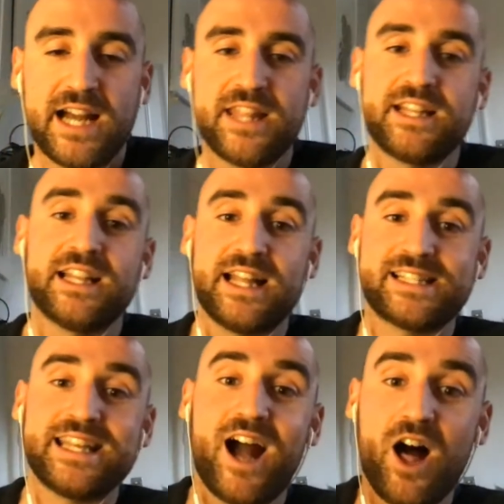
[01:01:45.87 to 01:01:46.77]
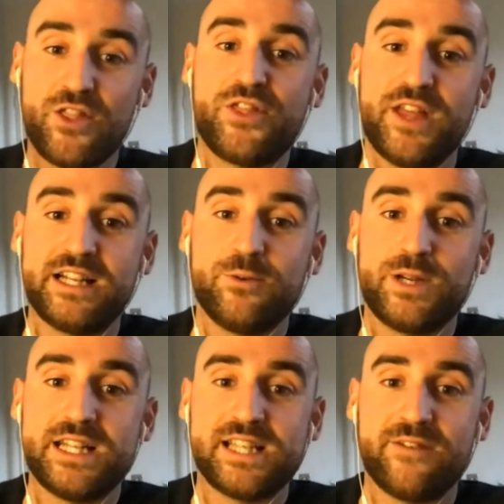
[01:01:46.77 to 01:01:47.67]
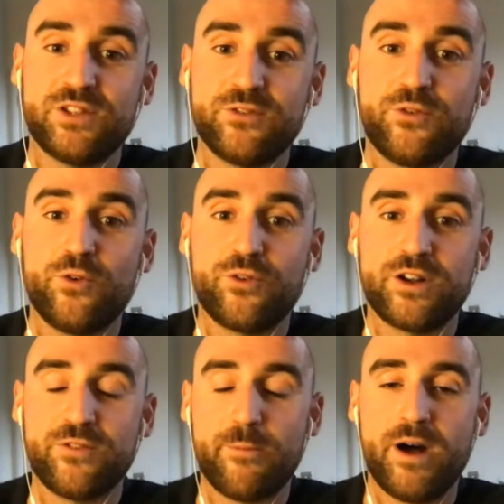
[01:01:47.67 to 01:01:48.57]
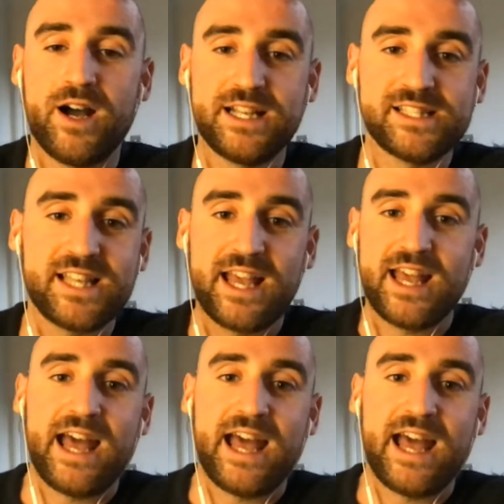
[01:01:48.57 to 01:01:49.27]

And I think that that's the other thing that we need to have at the forefront of our minds